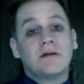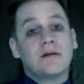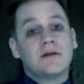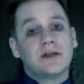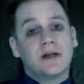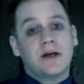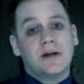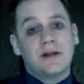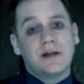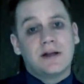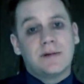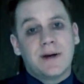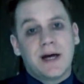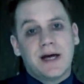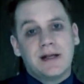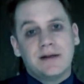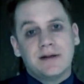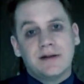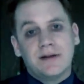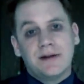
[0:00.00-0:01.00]
turned
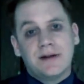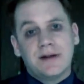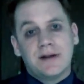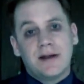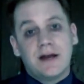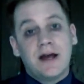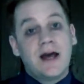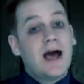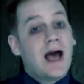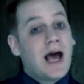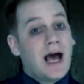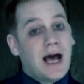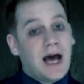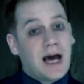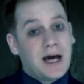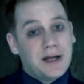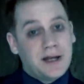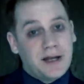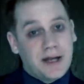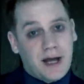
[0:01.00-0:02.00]
independent
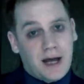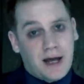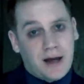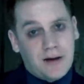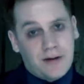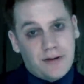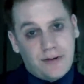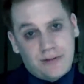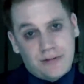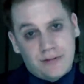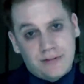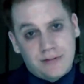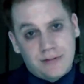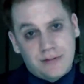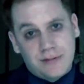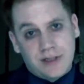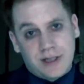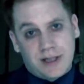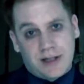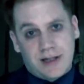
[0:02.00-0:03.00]
and now
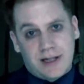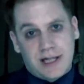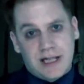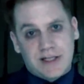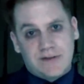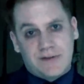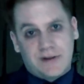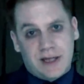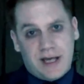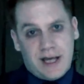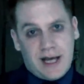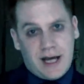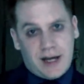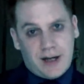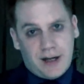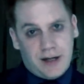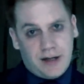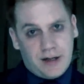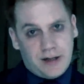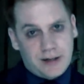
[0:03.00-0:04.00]
declares for the
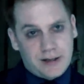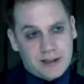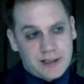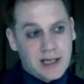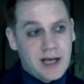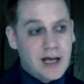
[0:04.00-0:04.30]
Anarchs.